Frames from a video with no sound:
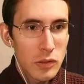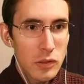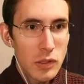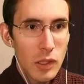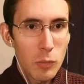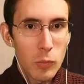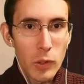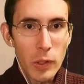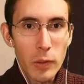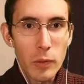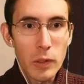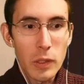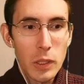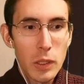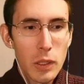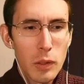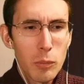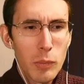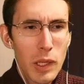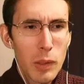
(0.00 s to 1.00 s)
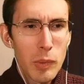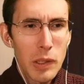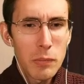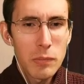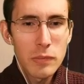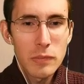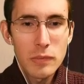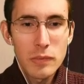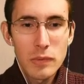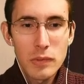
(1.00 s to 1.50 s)
somewhere in here,
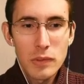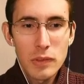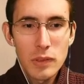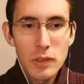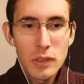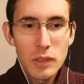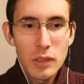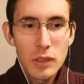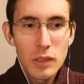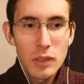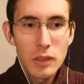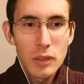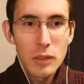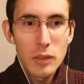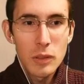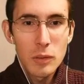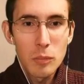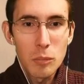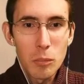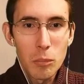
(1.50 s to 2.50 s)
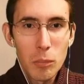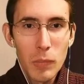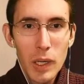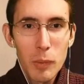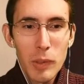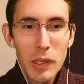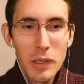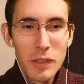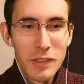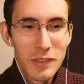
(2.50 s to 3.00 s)
maybe?
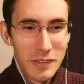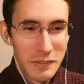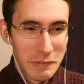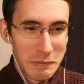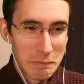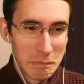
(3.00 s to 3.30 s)
Maybe?